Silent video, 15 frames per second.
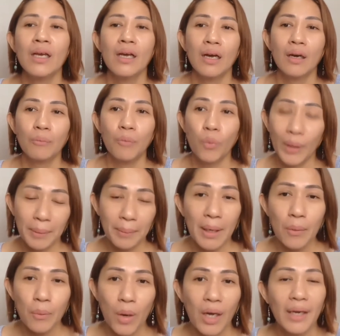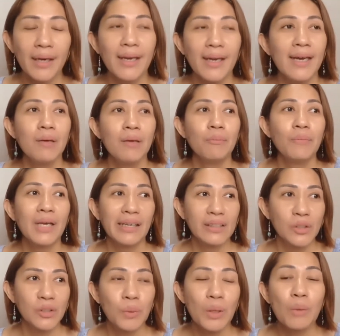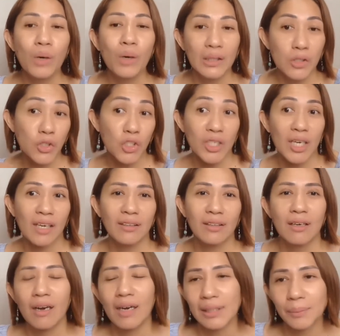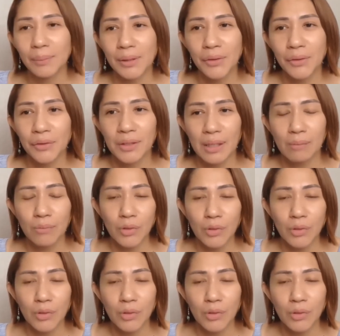um, one by one because we want to share the gospel to them.